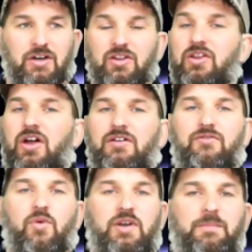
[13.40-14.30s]
Love,
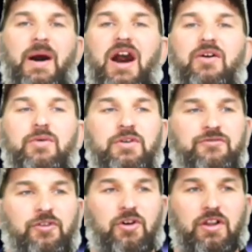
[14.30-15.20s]
what a
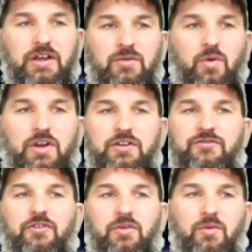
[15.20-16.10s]
powerful and
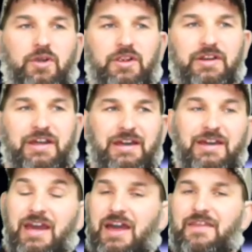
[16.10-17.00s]
wonderful word.
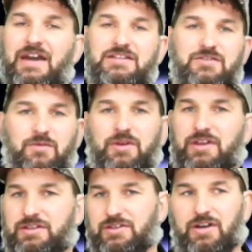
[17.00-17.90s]
And that's what we're
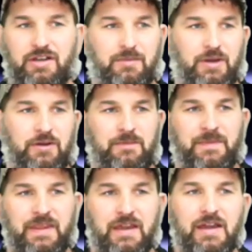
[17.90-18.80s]
going to talk about.
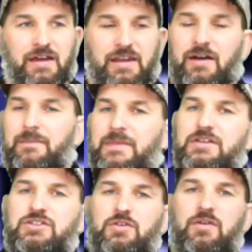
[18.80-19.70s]
Now,
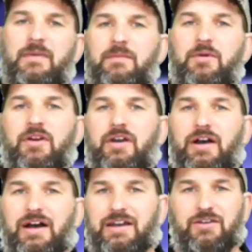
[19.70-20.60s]
do you remember
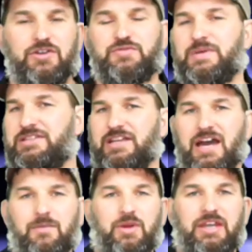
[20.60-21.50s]
uh, Christmas
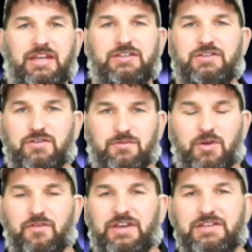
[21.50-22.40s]
time? We get into
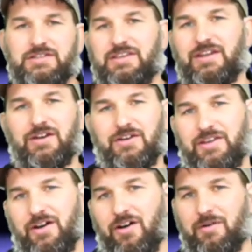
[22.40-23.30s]
movies, you know, your
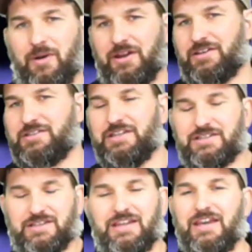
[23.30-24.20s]
Hallmark season.